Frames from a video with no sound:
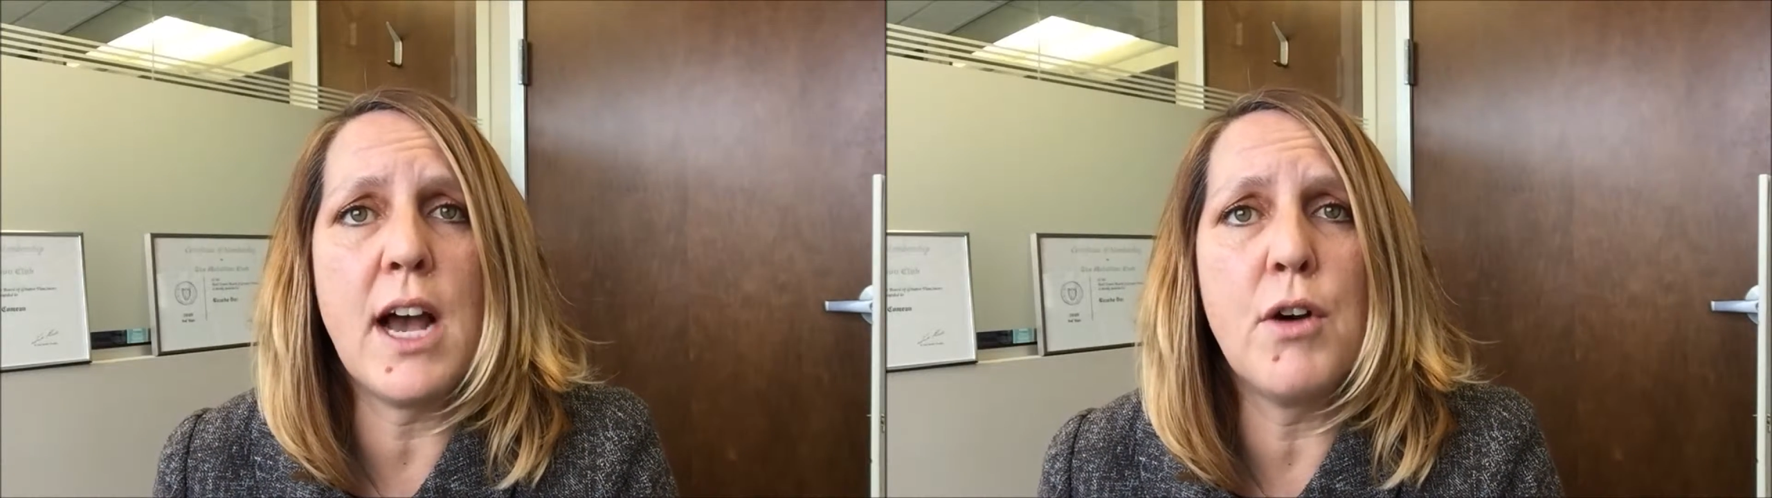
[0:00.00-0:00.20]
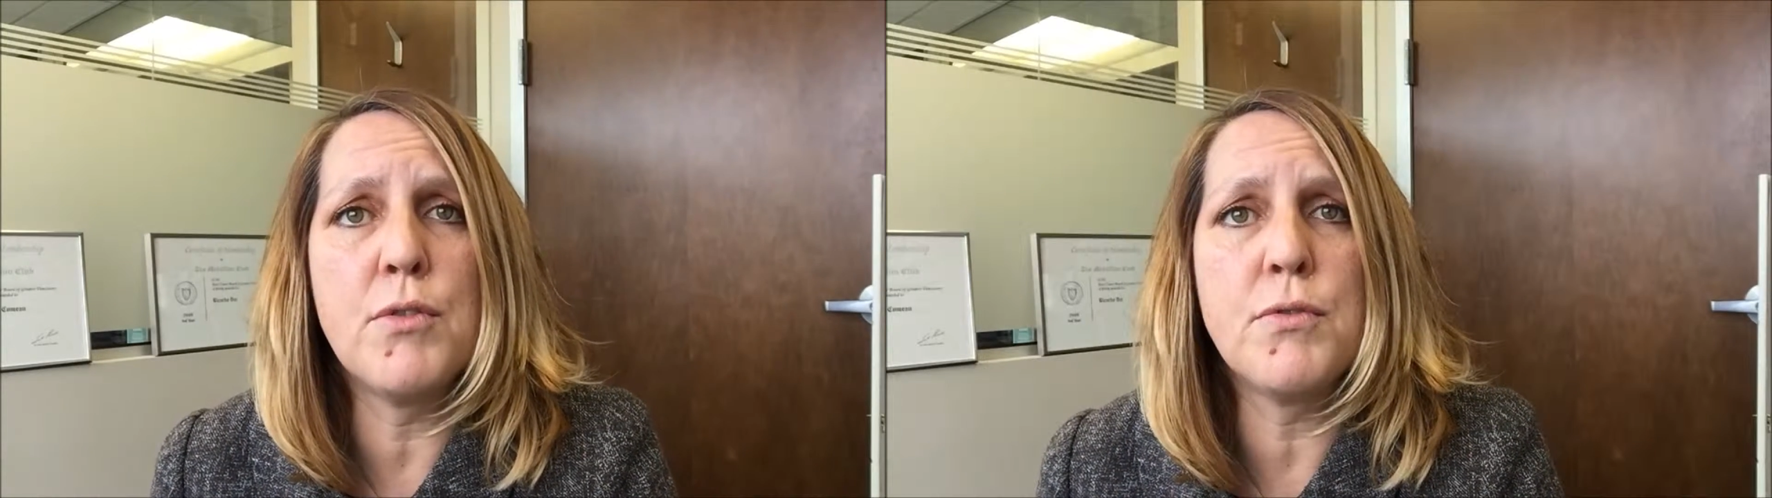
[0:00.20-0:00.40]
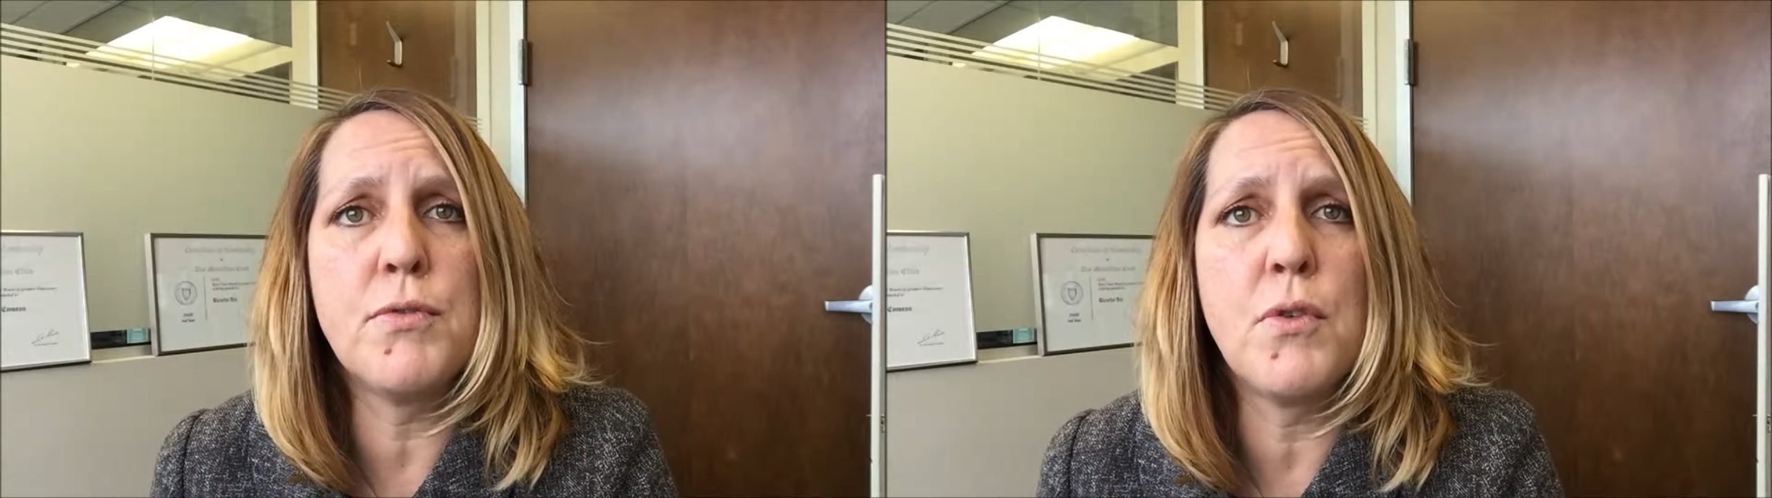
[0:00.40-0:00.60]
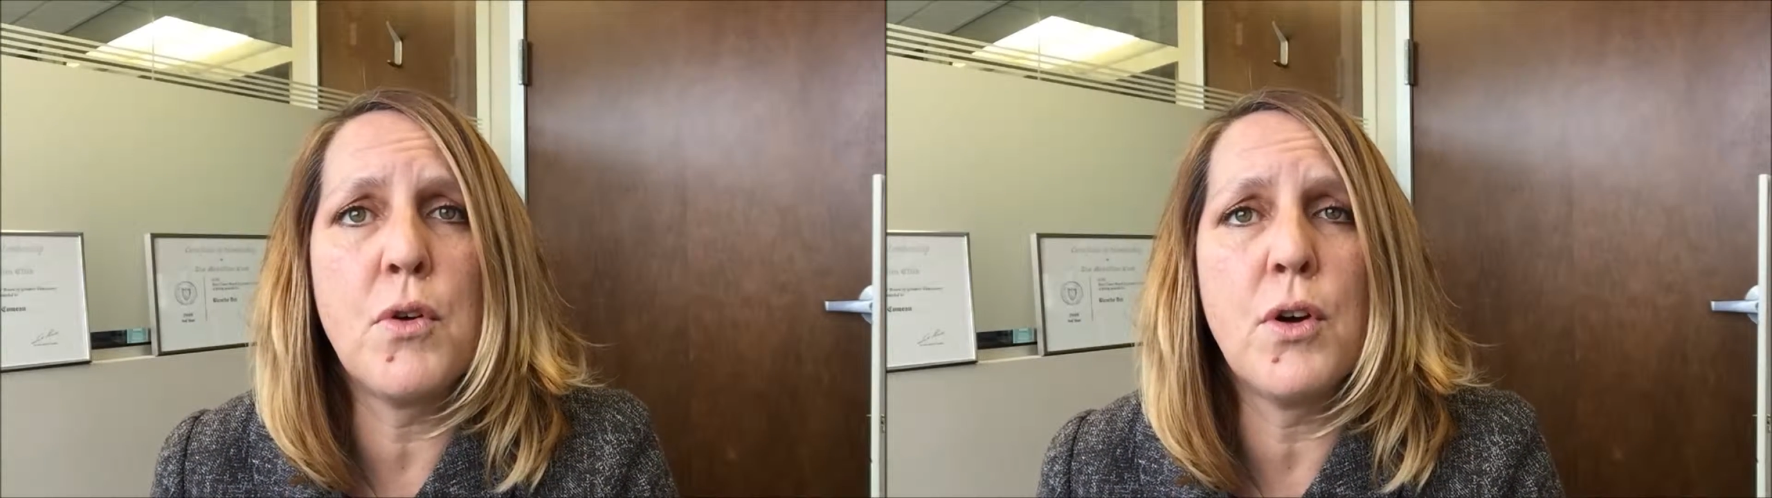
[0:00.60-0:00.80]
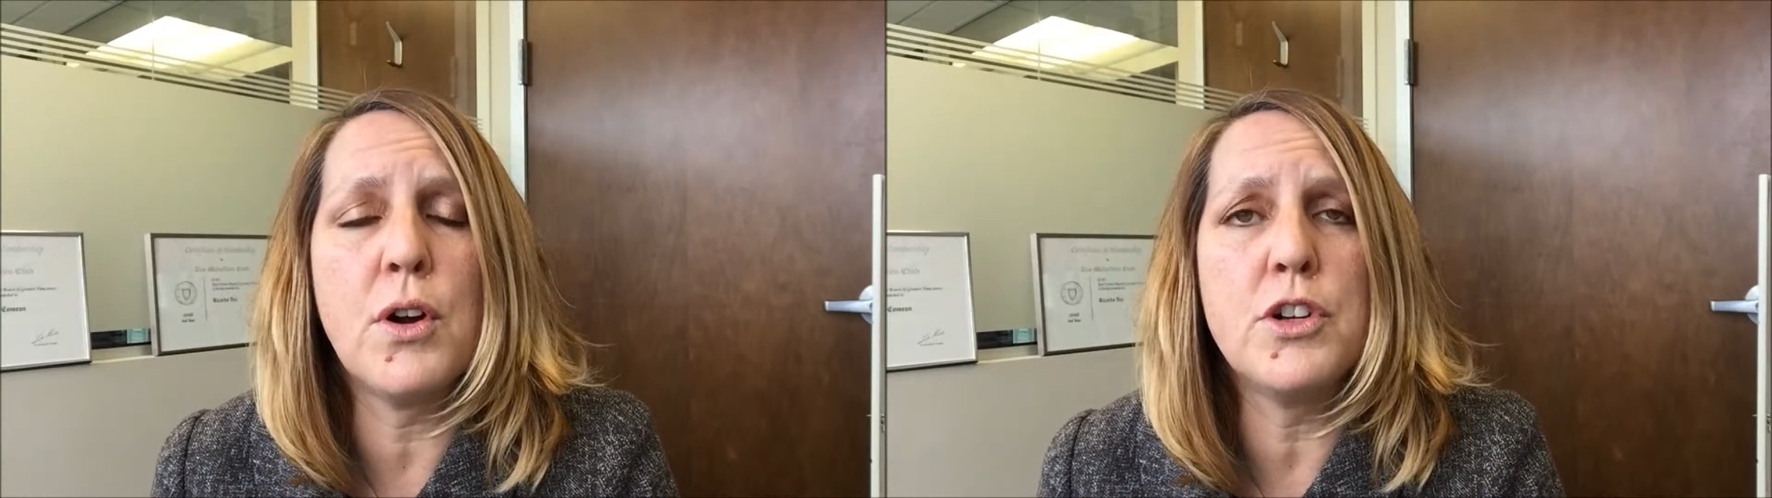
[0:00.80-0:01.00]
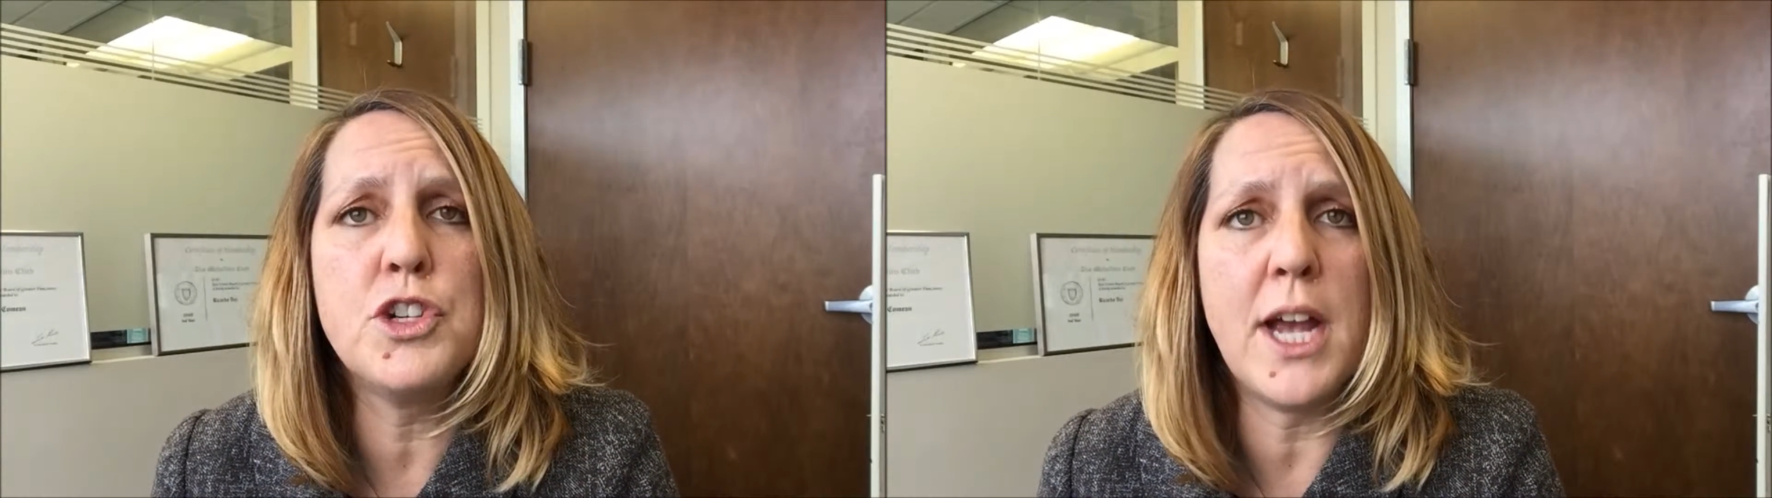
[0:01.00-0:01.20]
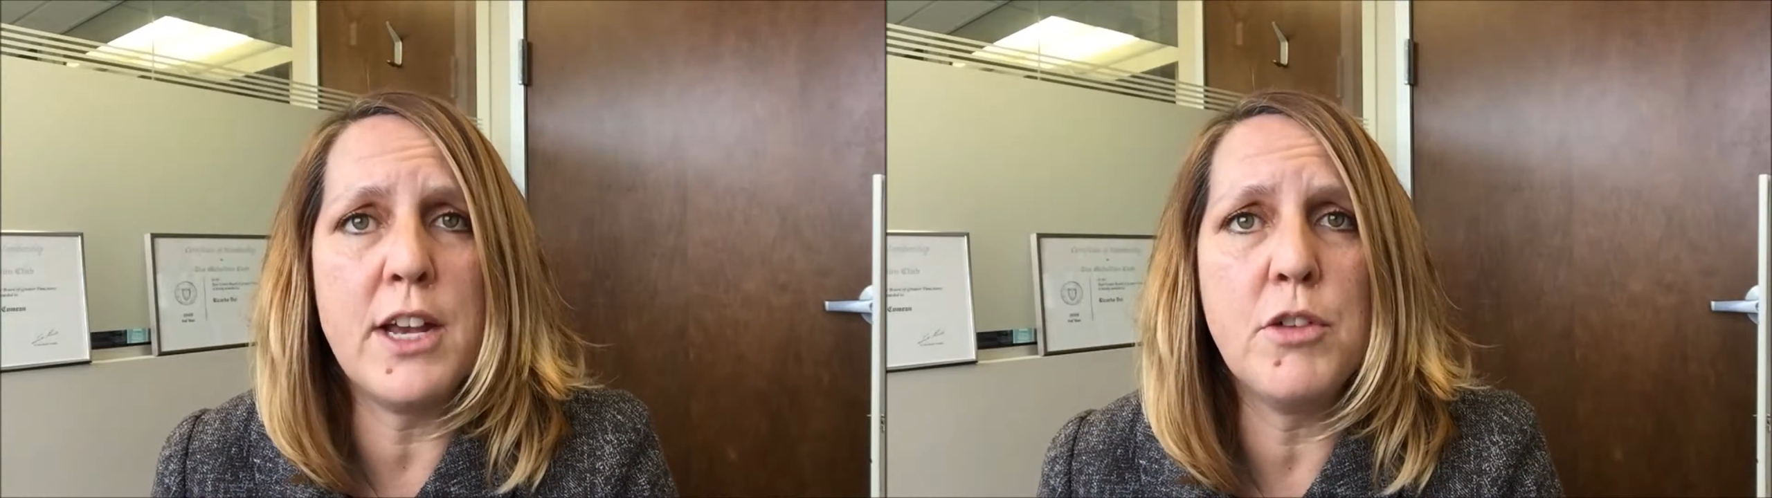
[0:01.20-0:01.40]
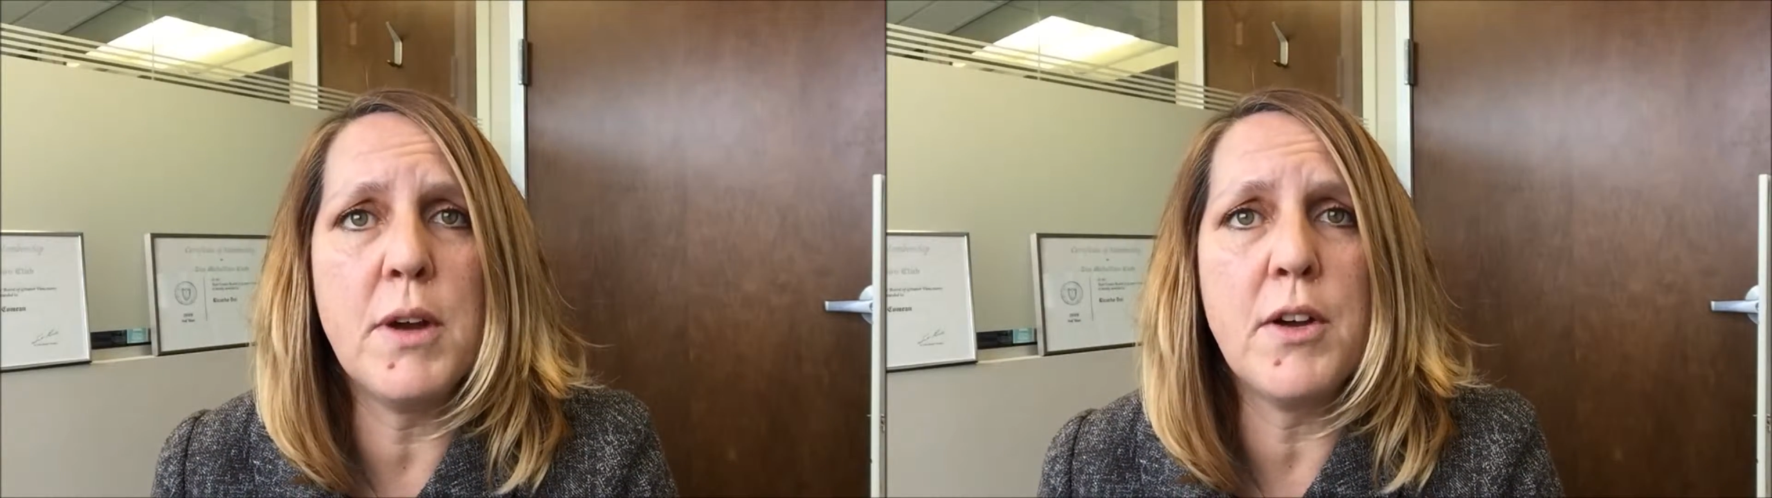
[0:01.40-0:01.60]
out for
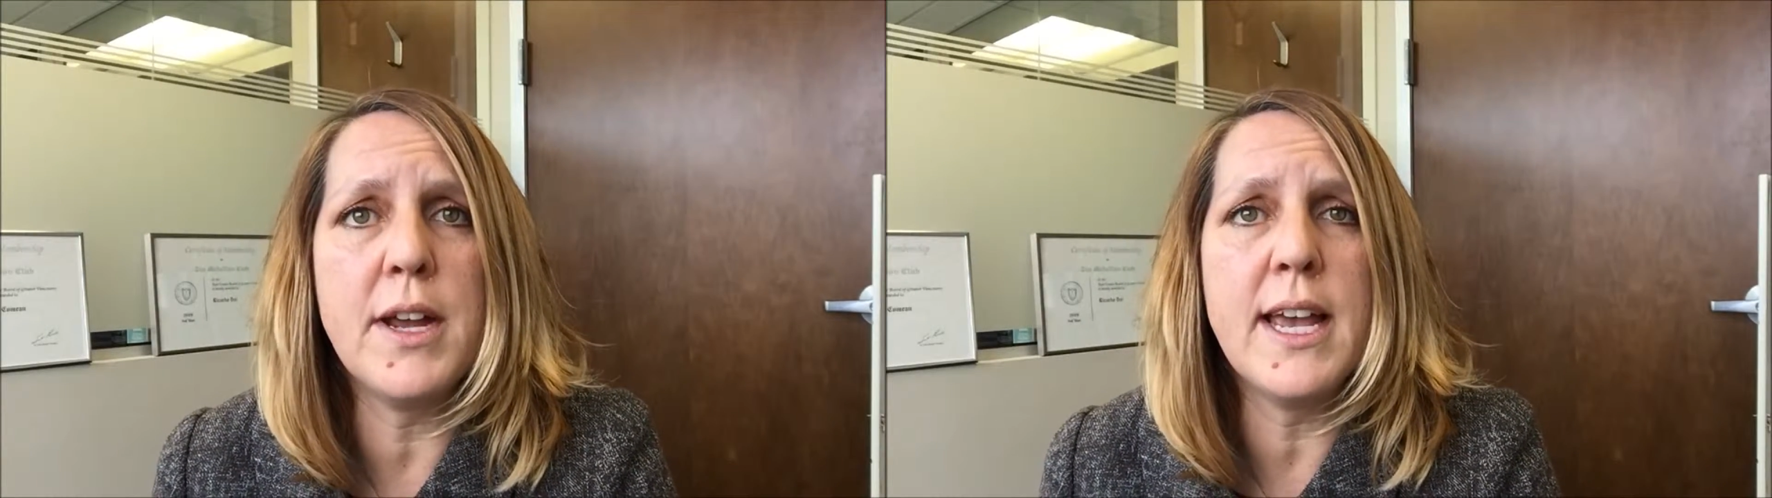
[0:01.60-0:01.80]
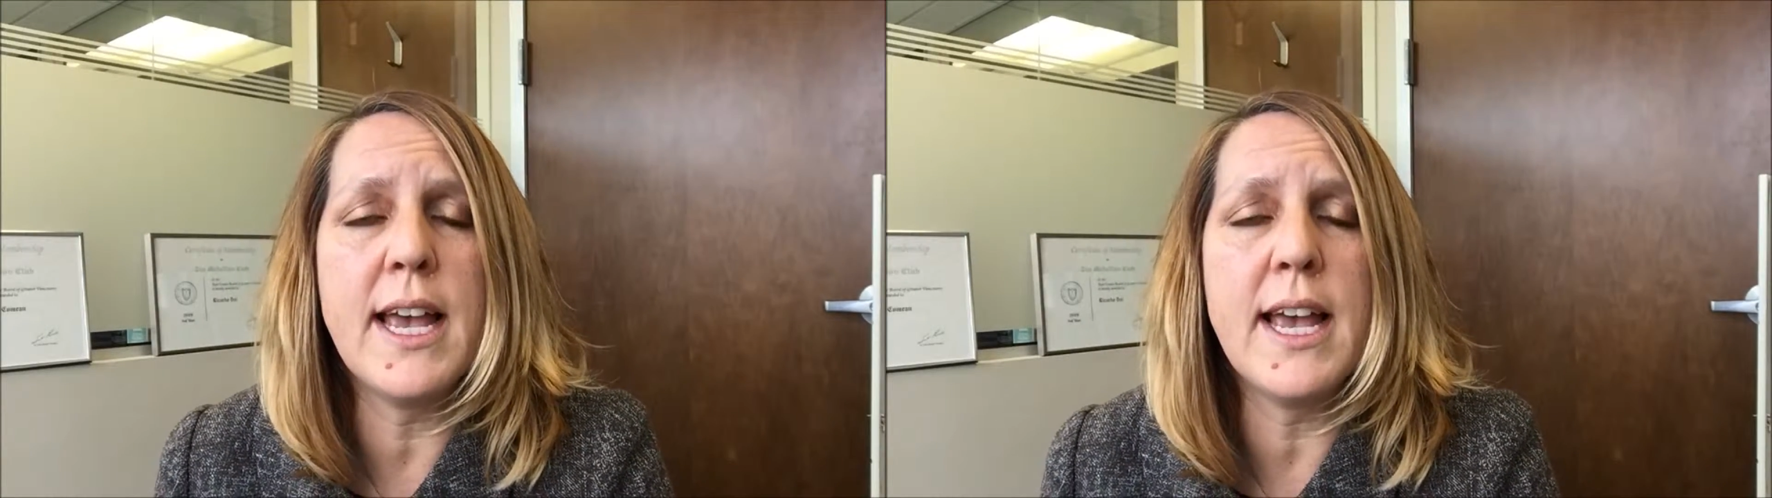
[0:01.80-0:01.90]
January,